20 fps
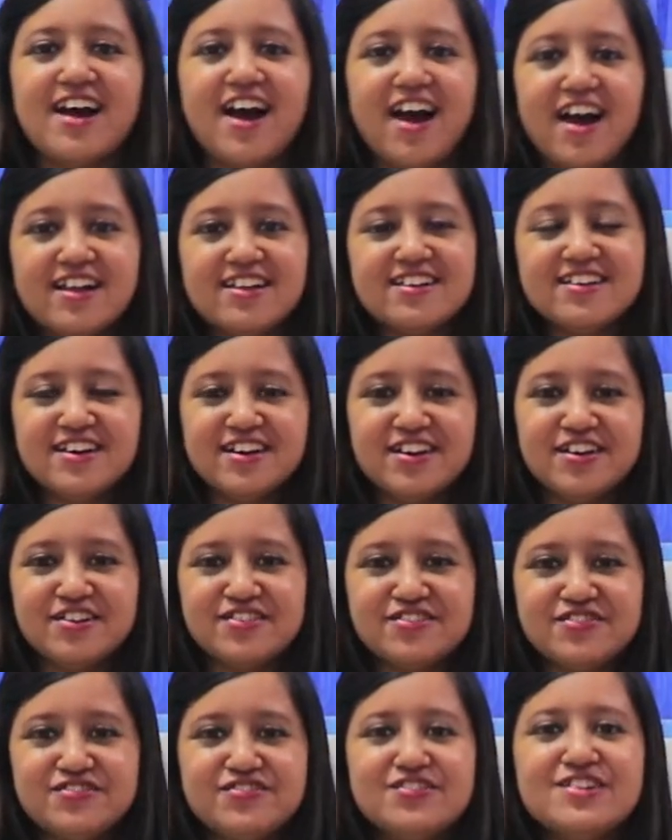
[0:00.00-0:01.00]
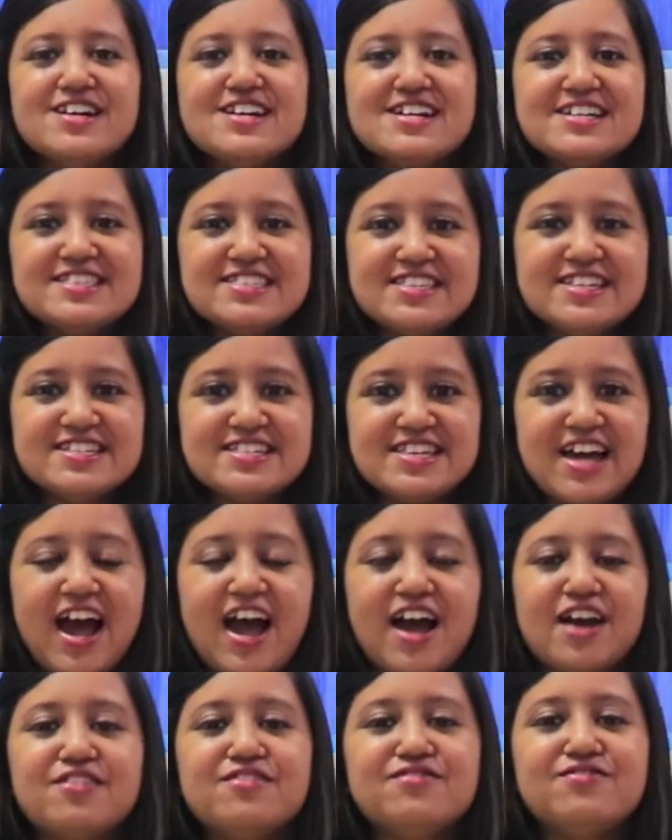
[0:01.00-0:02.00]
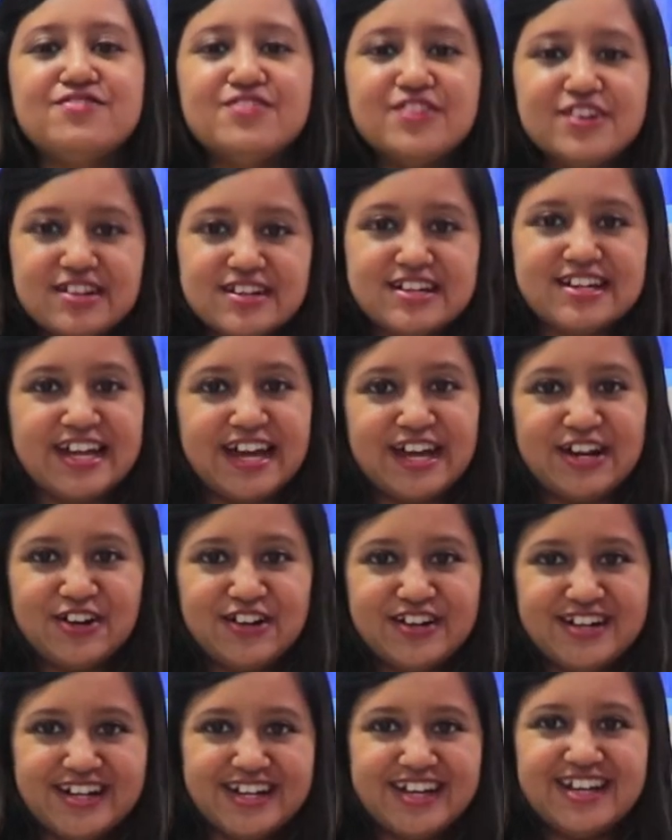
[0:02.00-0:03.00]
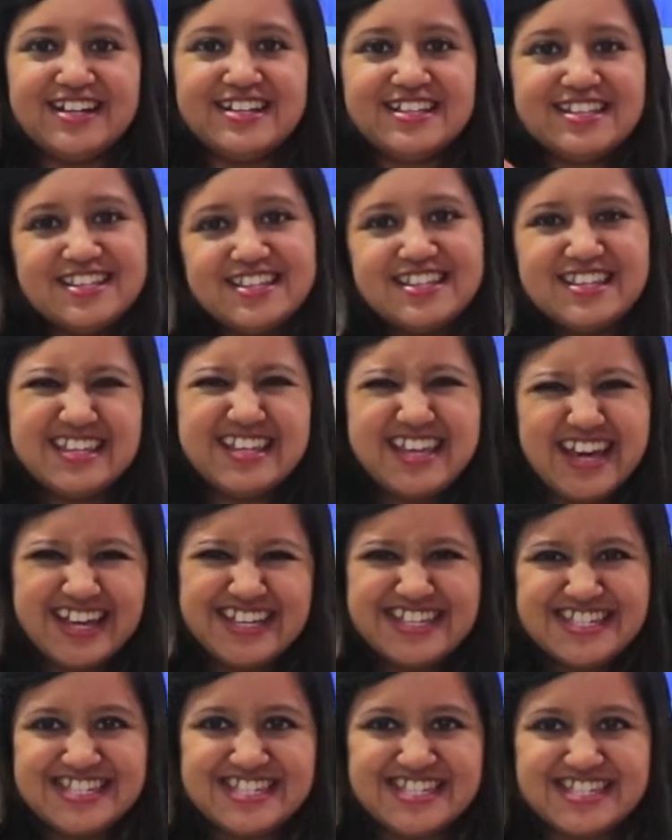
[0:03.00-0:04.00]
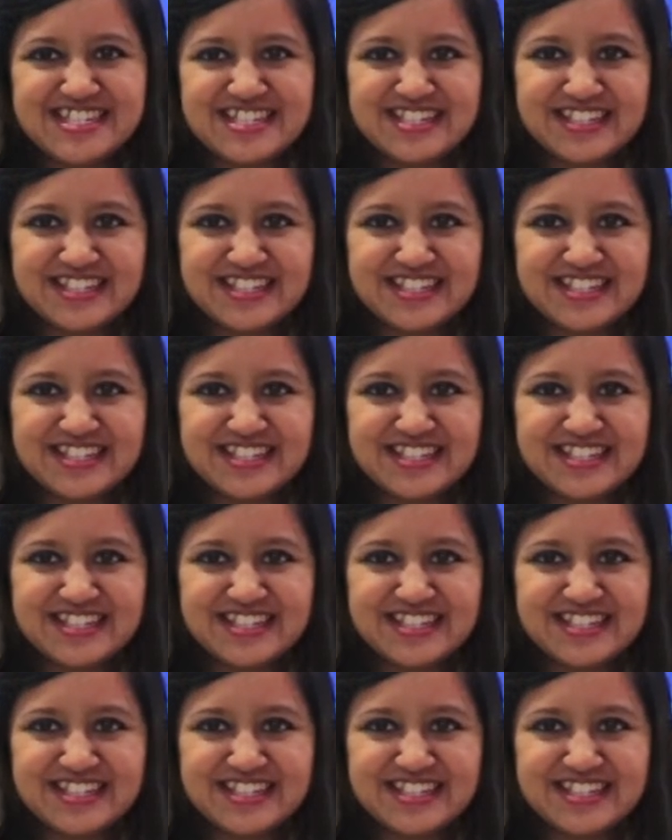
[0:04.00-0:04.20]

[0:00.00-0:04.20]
I'll give this hack full 10 on 10. Yes.